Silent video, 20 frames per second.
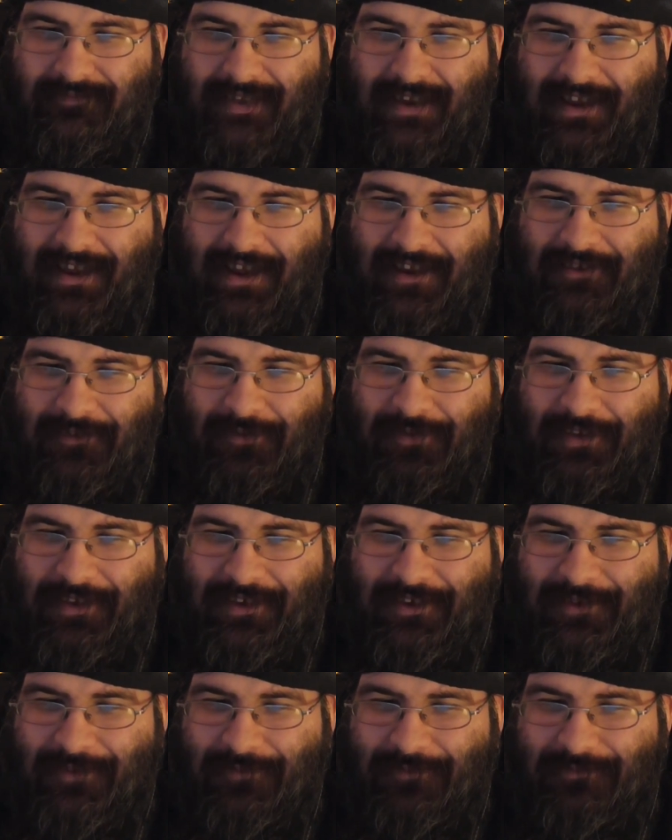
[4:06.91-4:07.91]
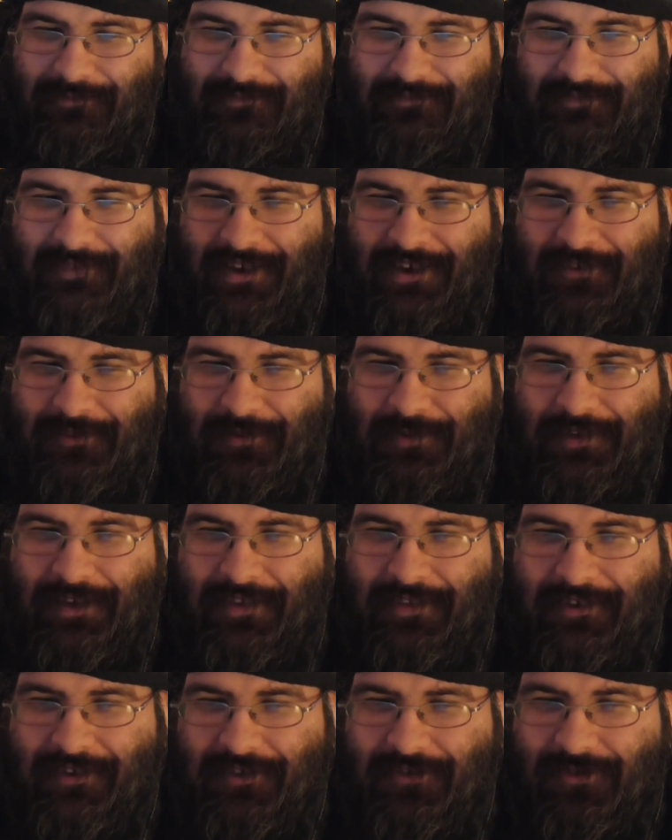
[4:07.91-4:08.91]
I, I don't think you
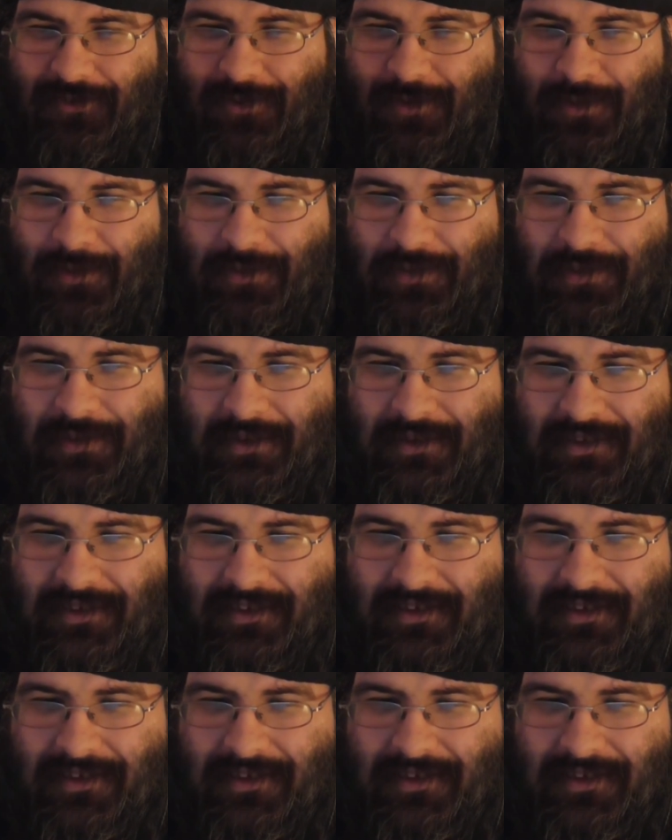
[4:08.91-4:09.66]
understand the controls.